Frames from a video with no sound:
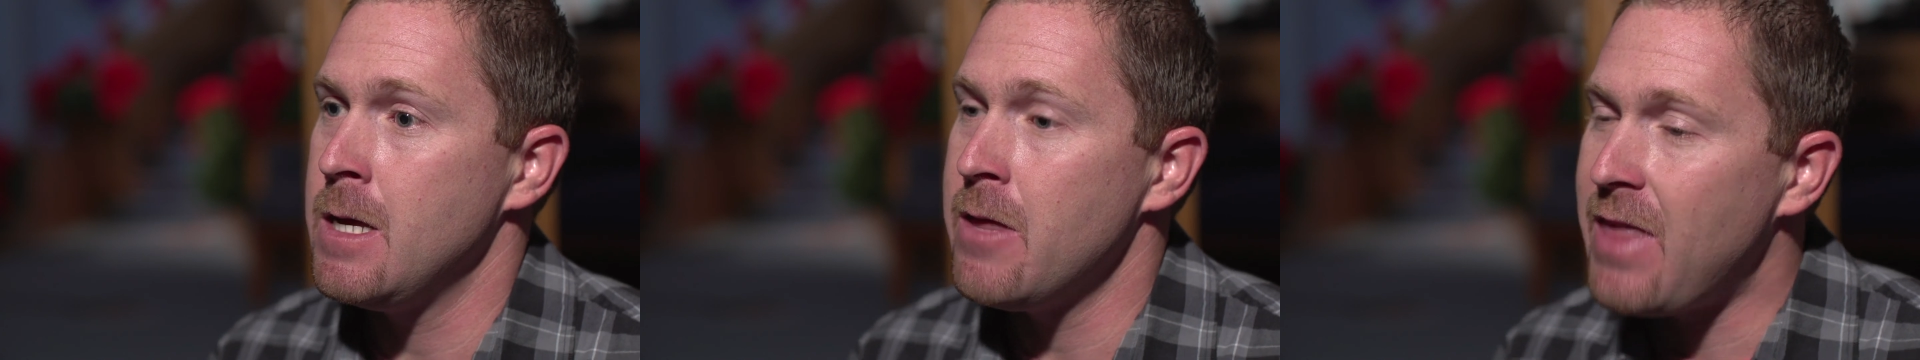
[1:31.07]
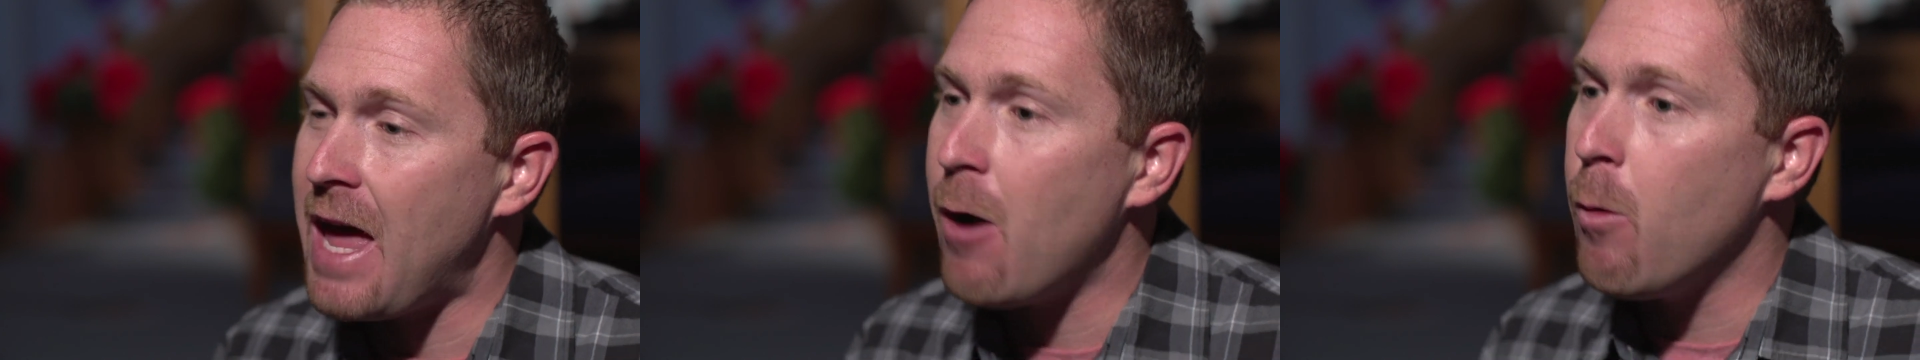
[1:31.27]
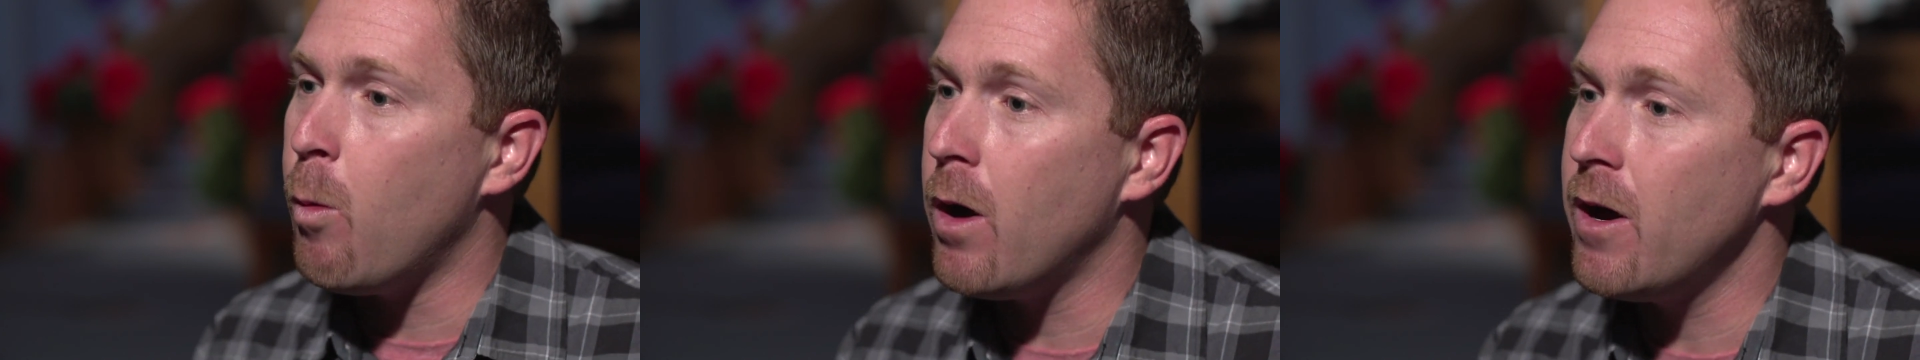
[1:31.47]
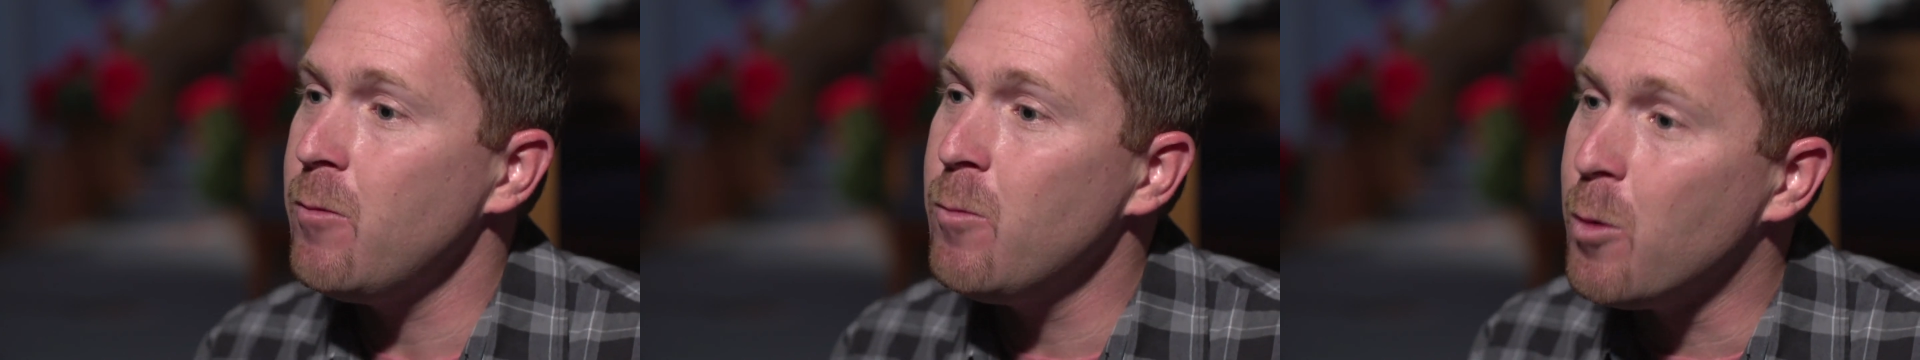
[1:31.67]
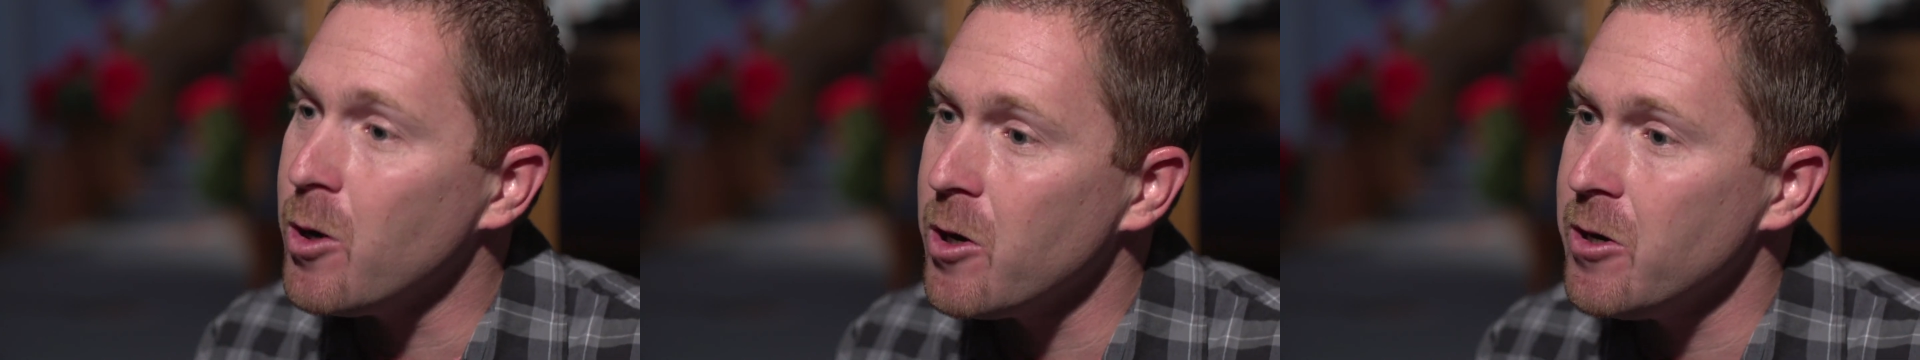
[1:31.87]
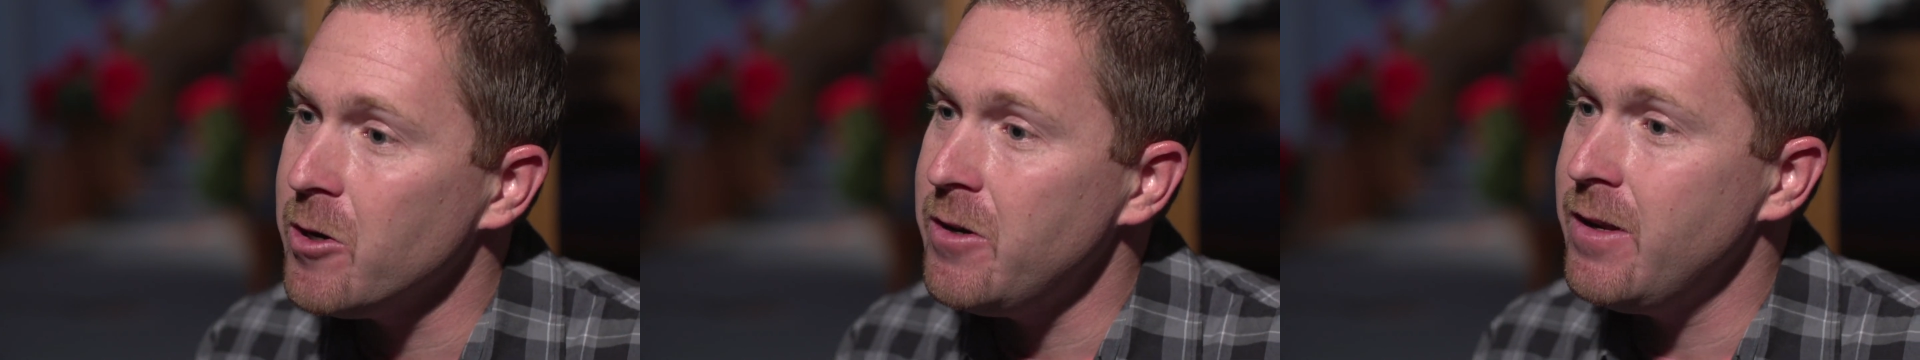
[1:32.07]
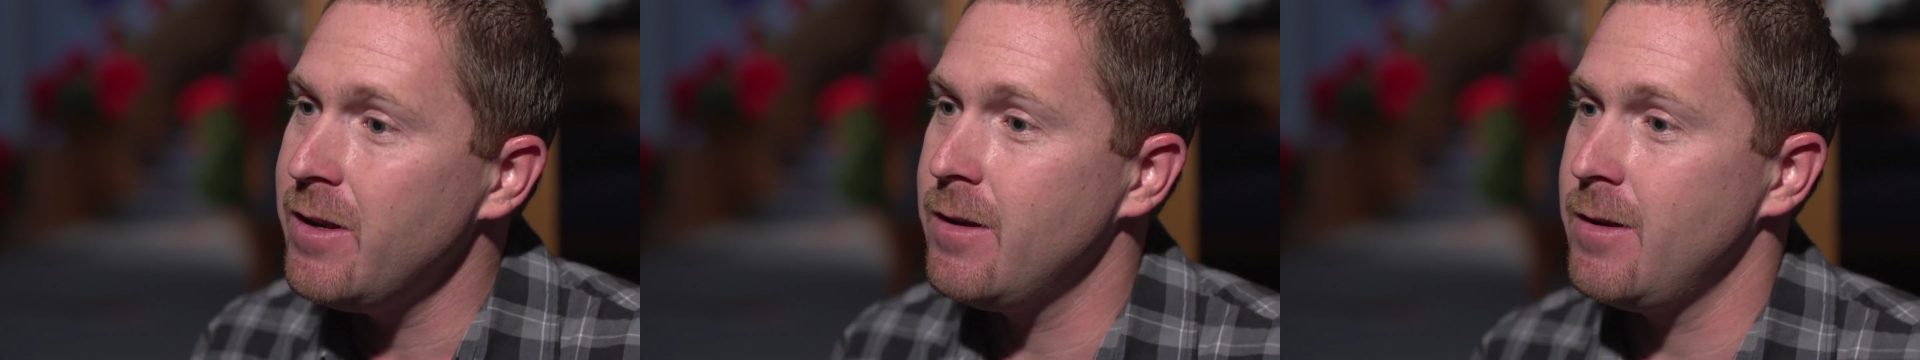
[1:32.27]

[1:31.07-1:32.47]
that one word